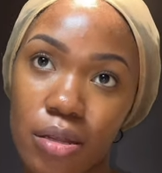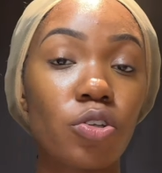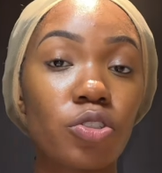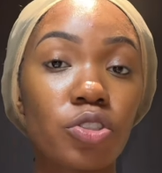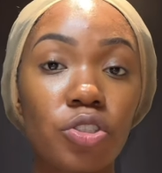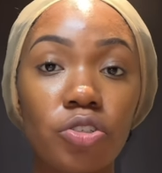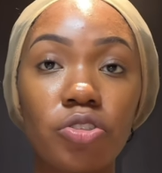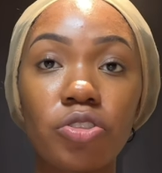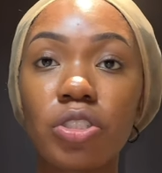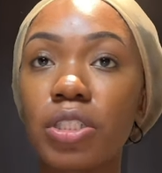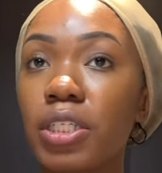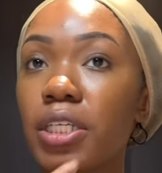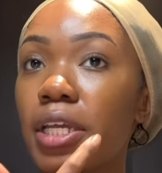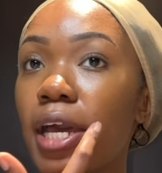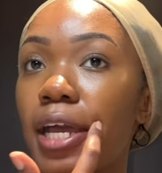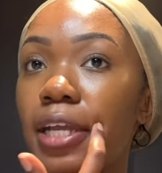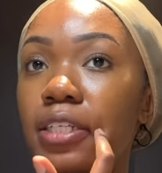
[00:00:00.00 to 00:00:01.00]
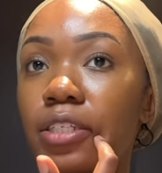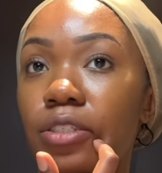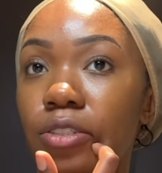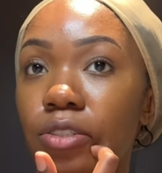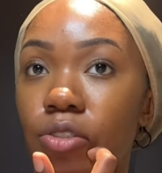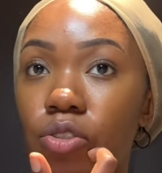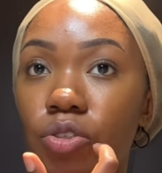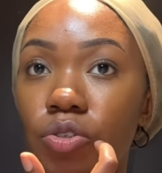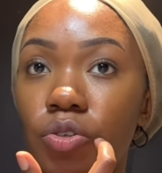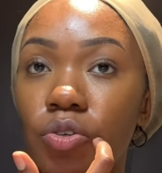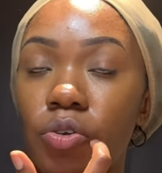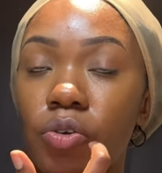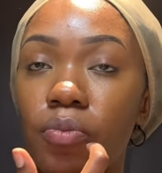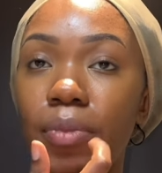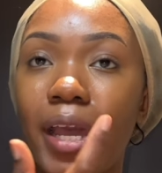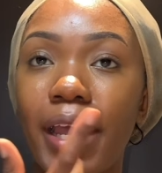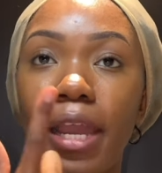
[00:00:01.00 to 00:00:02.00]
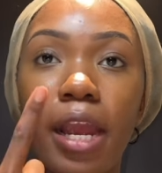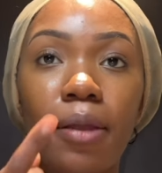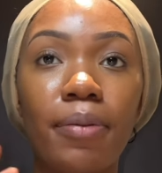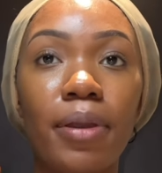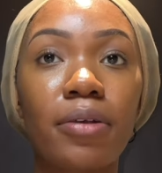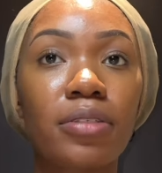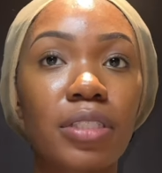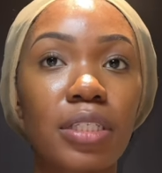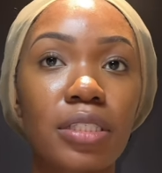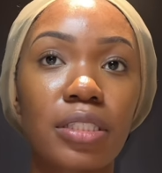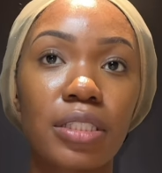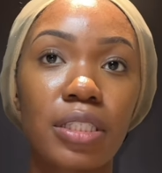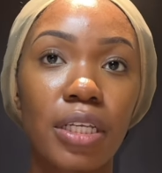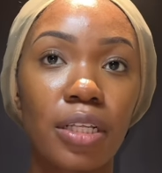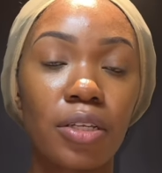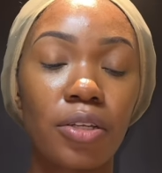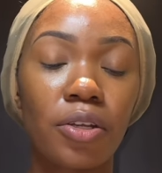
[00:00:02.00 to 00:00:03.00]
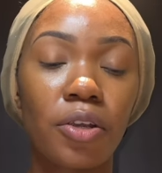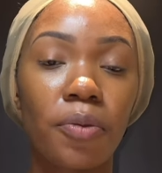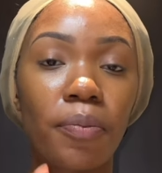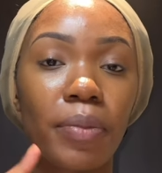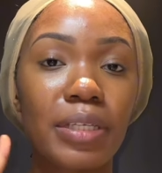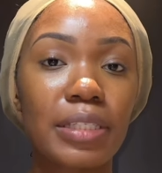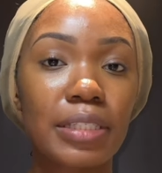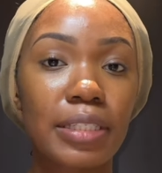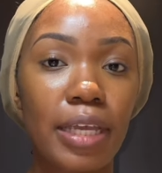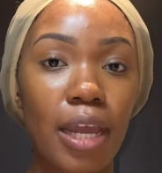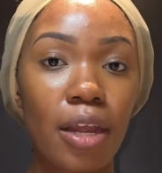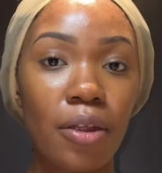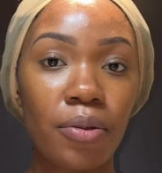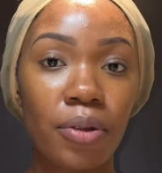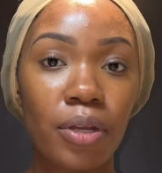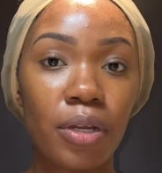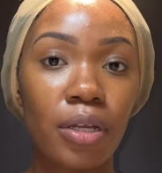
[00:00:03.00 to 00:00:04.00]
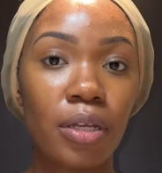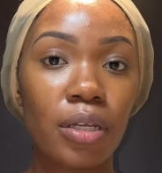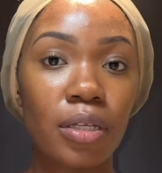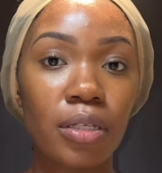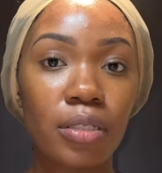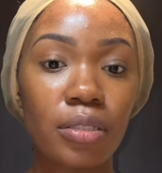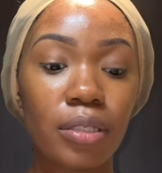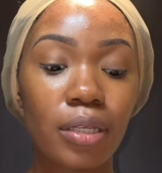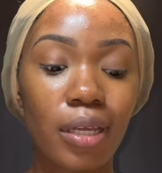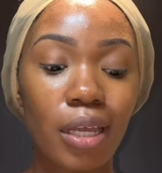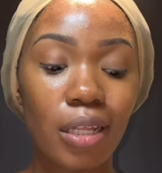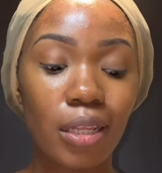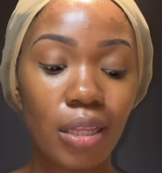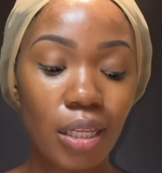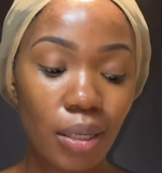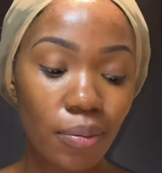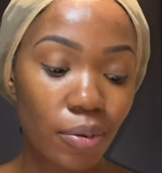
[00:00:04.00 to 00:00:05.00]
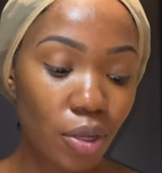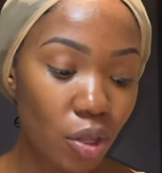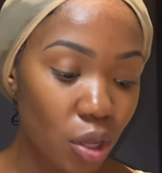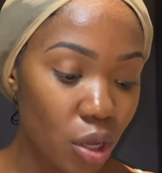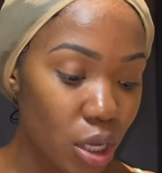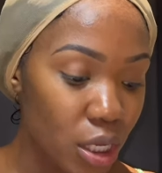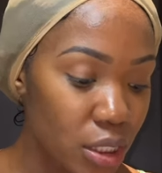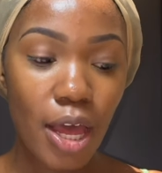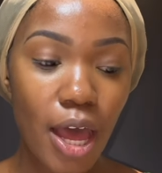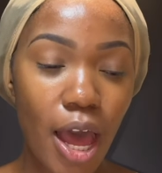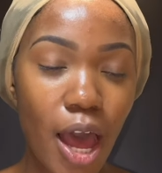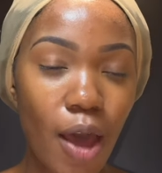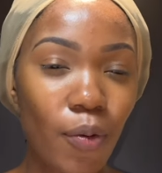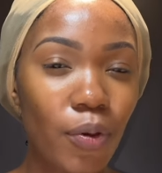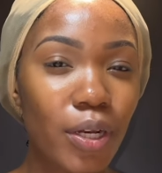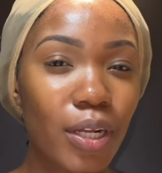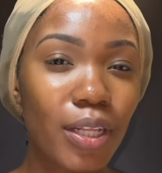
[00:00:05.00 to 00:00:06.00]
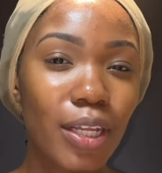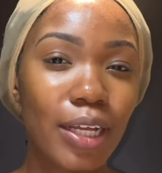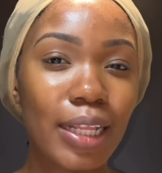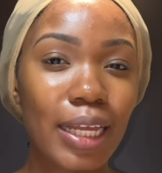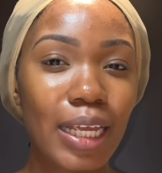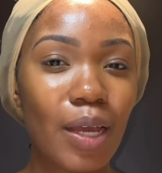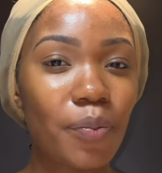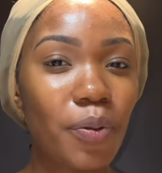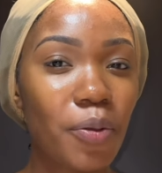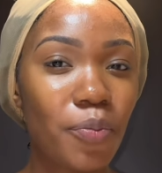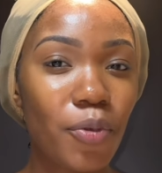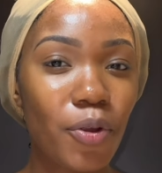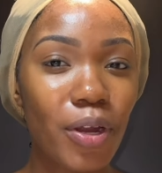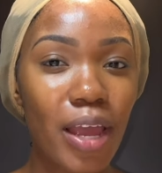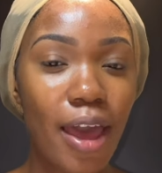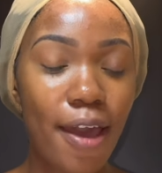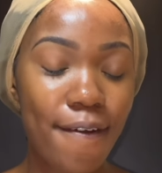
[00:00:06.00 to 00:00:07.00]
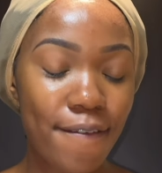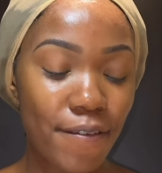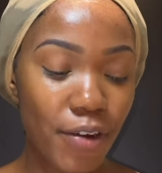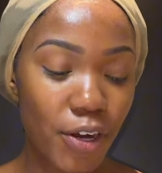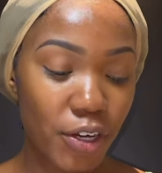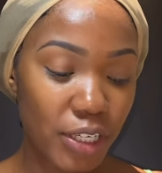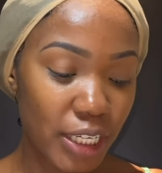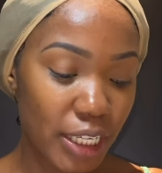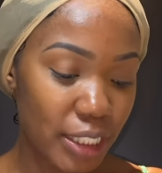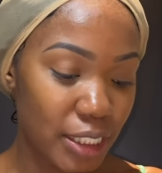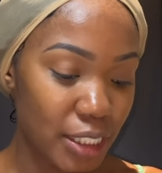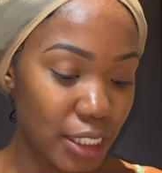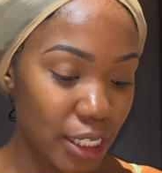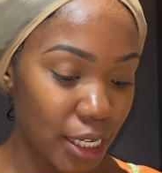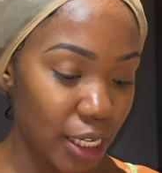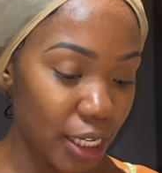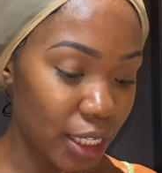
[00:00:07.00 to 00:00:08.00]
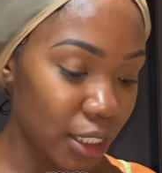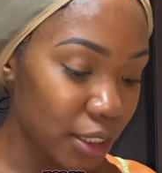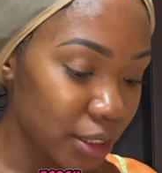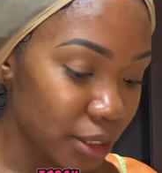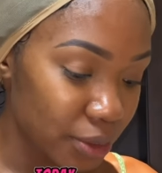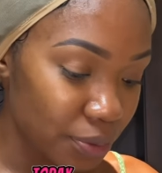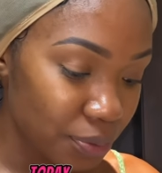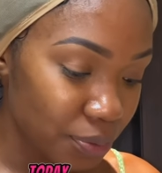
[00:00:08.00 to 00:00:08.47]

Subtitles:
So usually I just do my eyebrows, concealer, mascara, and lip gloss. I want to look like I put more effort in today.